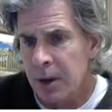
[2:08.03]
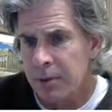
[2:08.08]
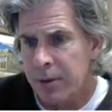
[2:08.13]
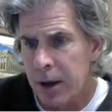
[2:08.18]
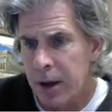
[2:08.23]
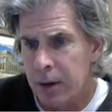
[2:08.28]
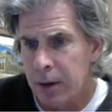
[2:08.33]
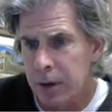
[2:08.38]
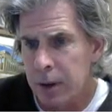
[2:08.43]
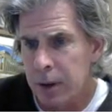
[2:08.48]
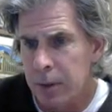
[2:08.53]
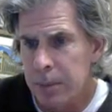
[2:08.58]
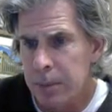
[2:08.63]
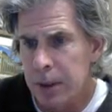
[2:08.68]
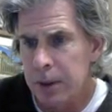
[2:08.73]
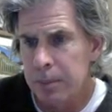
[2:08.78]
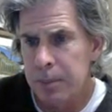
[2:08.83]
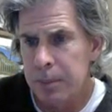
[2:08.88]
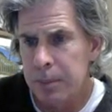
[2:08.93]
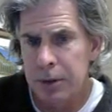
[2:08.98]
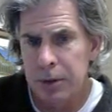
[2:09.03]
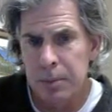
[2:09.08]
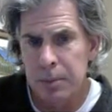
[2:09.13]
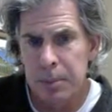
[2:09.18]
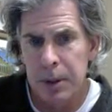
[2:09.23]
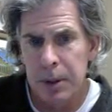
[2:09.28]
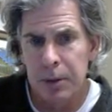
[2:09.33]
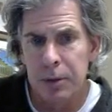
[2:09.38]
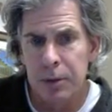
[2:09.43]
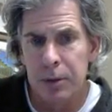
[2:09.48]
final little bits and
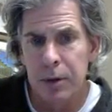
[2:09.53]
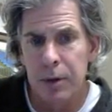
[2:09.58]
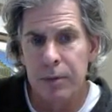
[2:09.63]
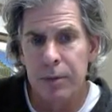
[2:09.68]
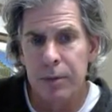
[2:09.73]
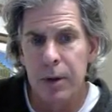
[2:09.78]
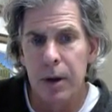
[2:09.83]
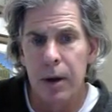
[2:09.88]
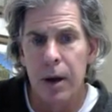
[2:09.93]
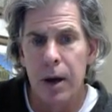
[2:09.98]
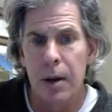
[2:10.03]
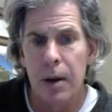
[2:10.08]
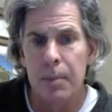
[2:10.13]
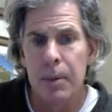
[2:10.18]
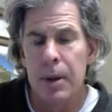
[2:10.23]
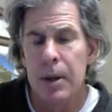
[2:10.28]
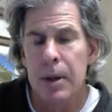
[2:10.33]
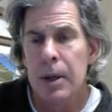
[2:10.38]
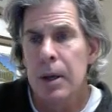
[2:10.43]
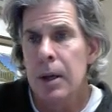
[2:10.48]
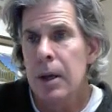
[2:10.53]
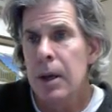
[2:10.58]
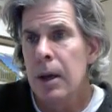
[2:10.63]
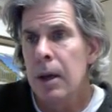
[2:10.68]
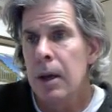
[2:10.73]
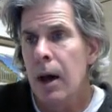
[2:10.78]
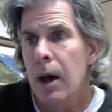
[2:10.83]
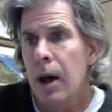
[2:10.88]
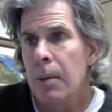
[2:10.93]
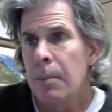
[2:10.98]
pieces of the
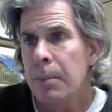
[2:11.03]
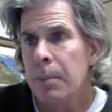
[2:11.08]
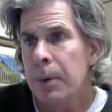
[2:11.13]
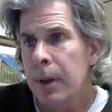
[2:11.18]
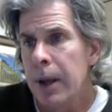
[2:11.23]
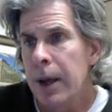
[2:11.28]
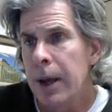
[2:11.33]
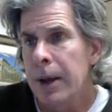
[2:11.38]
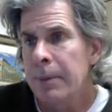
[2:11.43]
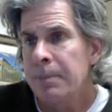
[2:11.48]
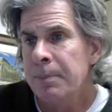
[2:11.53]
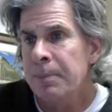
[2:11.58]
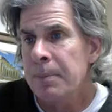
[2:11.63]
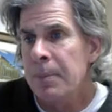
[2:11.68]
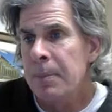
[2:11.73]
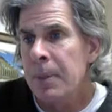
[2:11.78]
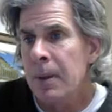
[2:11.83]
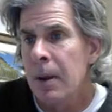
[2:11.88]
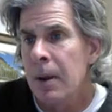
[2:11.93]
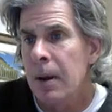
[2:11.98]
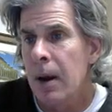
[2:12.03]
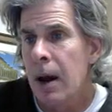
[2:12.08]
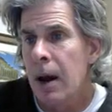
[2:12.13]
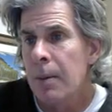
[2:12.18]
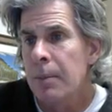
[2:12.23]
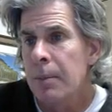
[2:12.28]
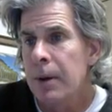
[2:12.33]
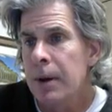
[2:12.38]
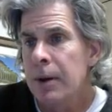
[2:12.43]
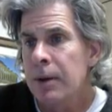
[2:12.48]
play,
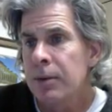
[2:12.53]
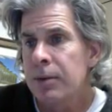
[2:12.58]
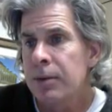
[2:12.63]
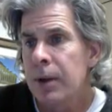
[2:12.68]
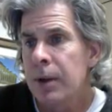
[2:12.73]
is